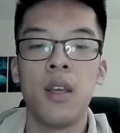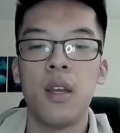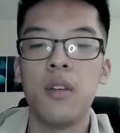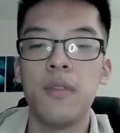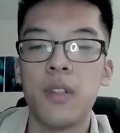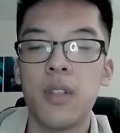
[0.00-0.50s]

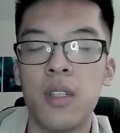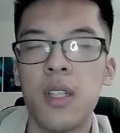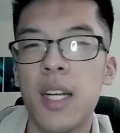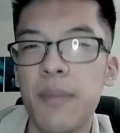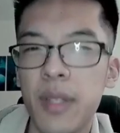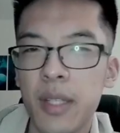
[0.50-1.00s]
Overall,
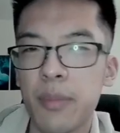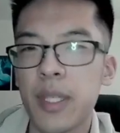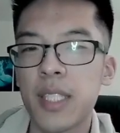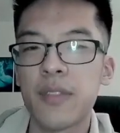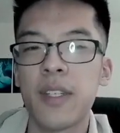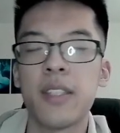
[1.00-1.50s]
I'm not the
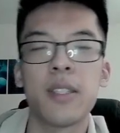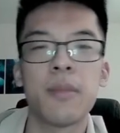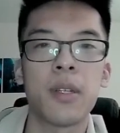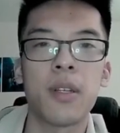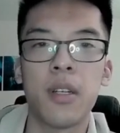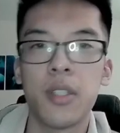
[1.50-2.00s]
biggest fan of some
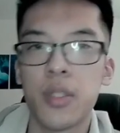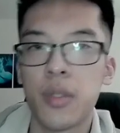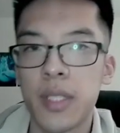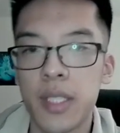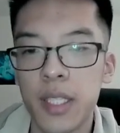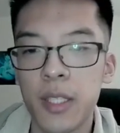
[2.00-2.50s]
of the card
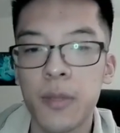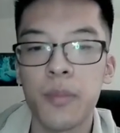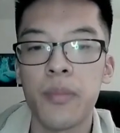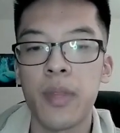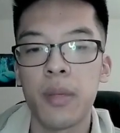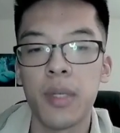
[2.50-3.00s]
choices here,
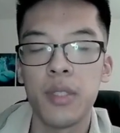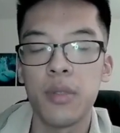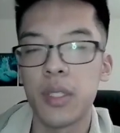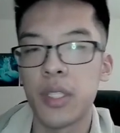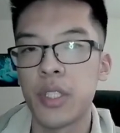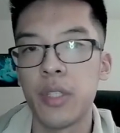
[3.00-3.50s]
but I do
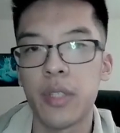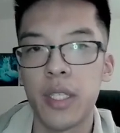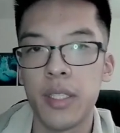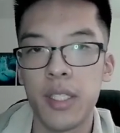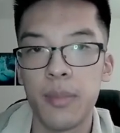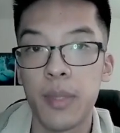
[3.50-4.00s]
want to
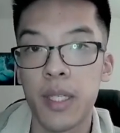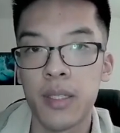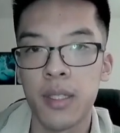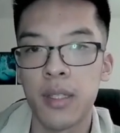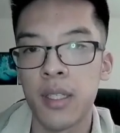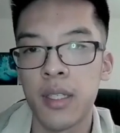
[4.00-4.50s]
showcase it because
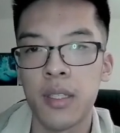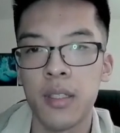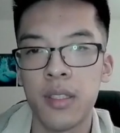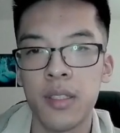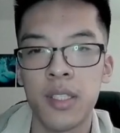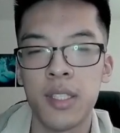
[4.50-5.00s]
I think
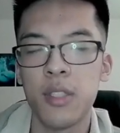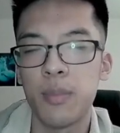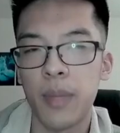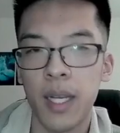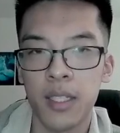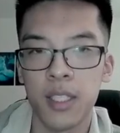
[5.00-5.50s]
it's still
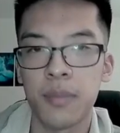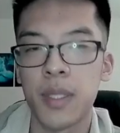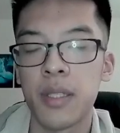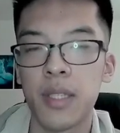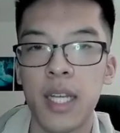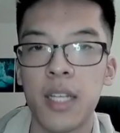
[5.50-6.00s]
backed up
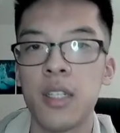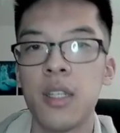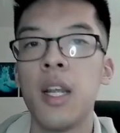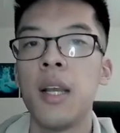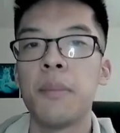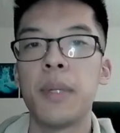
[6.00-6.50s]
on ladder
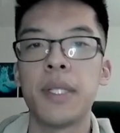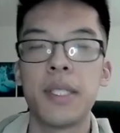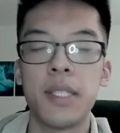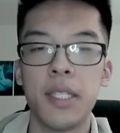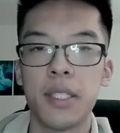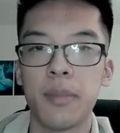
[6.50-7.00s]
by its
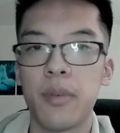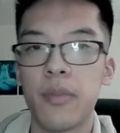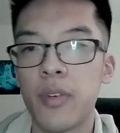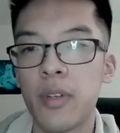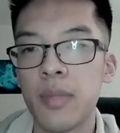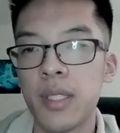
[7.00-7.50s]
decent
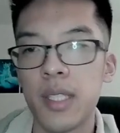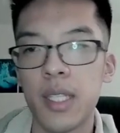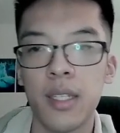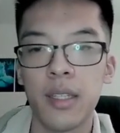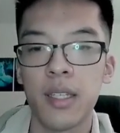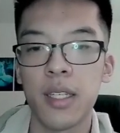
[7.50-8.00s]
performance,
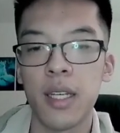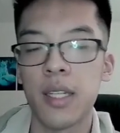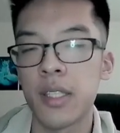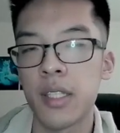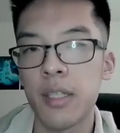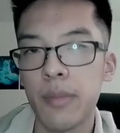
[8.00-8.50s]
and I think it
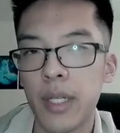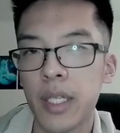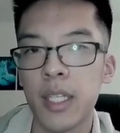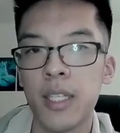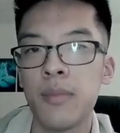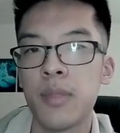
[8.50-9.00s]
has a good amount of
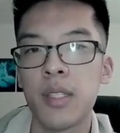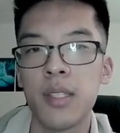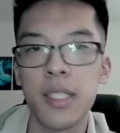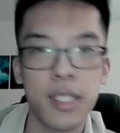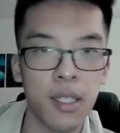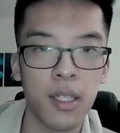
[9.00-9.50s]
games to at
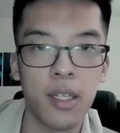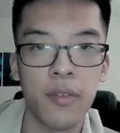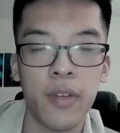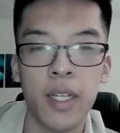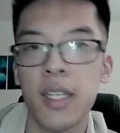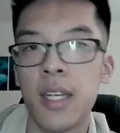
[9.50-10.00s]
least
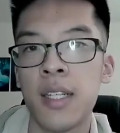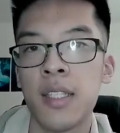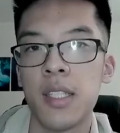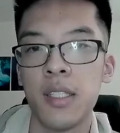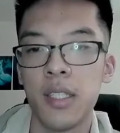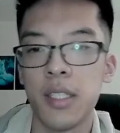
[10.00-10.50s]
solidify it as
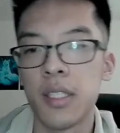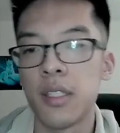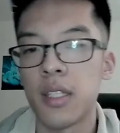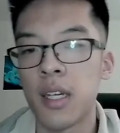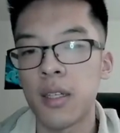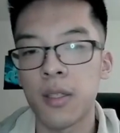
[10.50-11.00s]
a decent
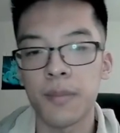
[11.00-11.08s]
deck.